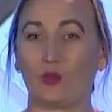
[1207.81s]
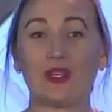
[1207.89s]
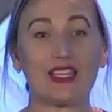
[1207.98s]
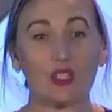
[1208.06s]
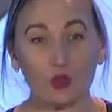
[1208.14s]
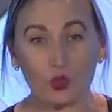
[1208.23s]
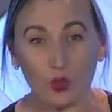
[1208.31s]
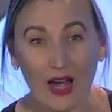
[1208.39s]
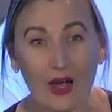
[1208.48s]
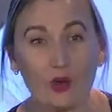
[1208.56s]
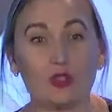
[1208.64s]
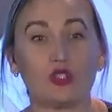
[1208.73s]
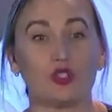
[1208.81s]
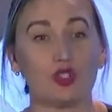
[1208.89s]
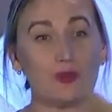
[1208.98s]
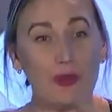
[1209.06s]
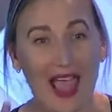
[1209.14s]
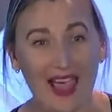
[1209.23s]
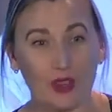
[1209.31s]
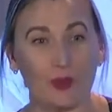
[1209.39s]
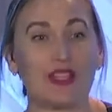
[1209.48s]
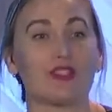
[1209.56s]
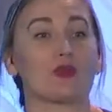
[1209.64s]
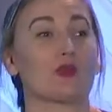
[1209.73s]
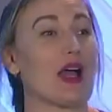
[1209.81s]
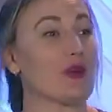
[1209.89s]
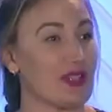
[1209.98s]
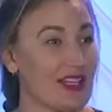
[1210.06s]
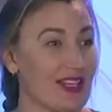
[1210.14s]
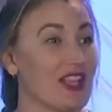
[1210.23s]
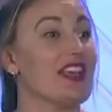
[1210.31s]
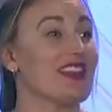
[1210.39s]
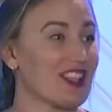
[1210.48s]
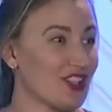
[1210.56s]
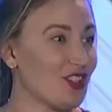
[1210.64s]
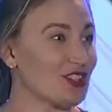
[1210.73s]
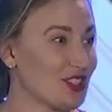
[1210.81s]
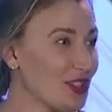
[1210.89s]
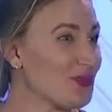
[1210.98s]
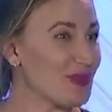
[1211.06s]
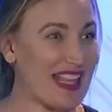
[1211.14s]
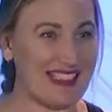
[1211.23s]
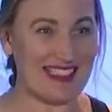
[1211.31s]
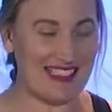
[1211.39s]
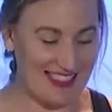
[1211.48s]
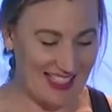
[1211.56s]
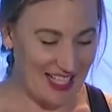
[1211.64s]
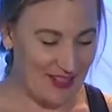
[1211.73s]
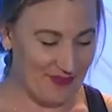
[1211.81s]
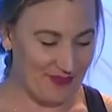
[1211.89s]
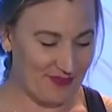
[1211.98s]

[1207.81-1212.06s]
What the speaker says: we can route new pathways around it. That's called neuroplasticity.